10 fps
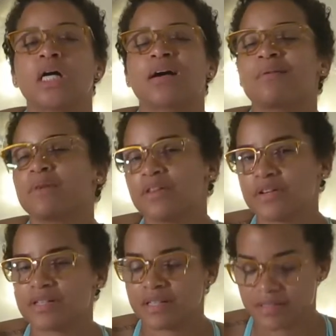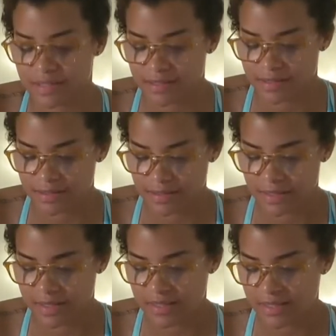come to their senses,
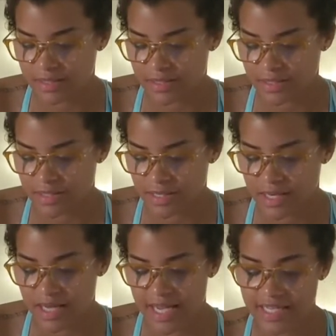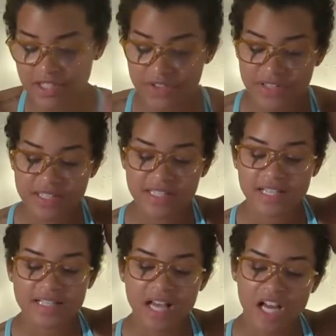in a sense. Hanser then
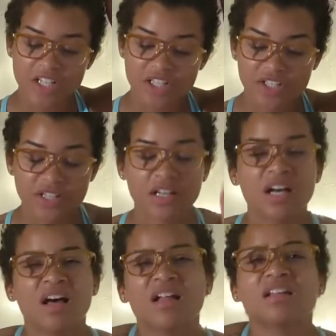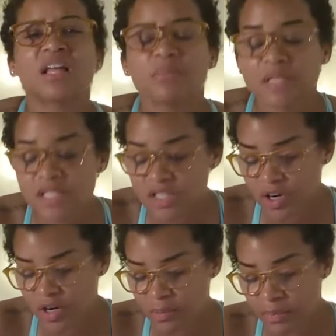says, Asha, let me
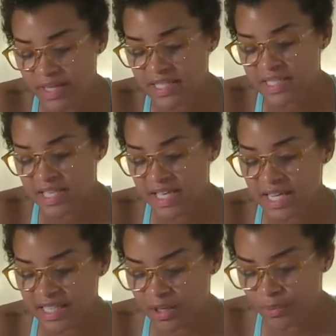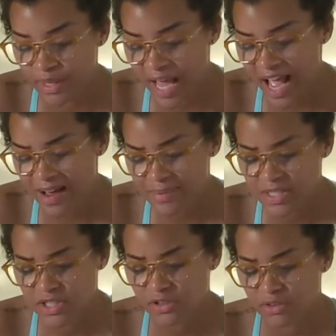start by saying that we
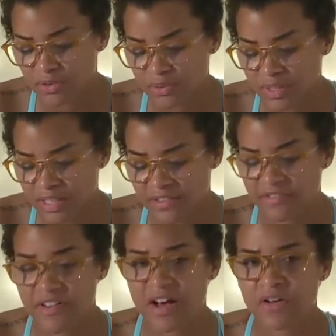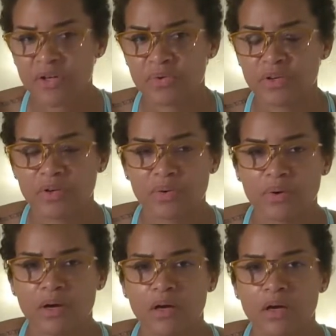absolutely value you.
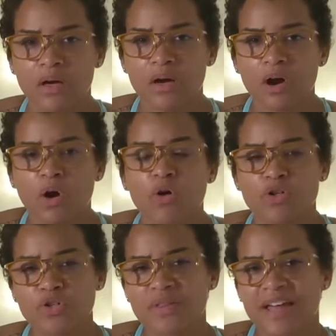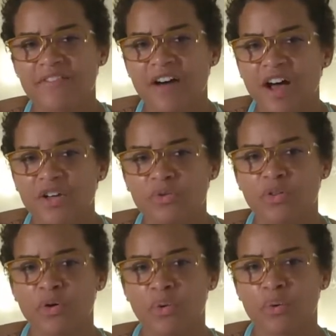Or do they value the
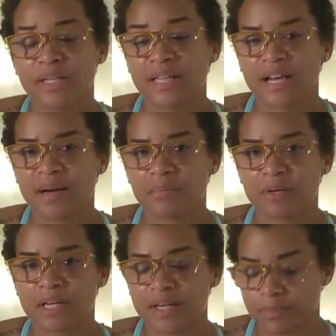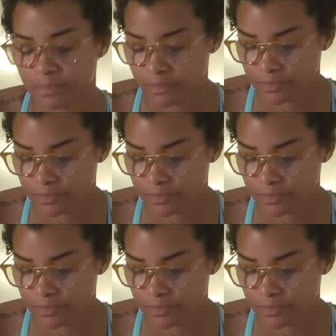coin that I bring in?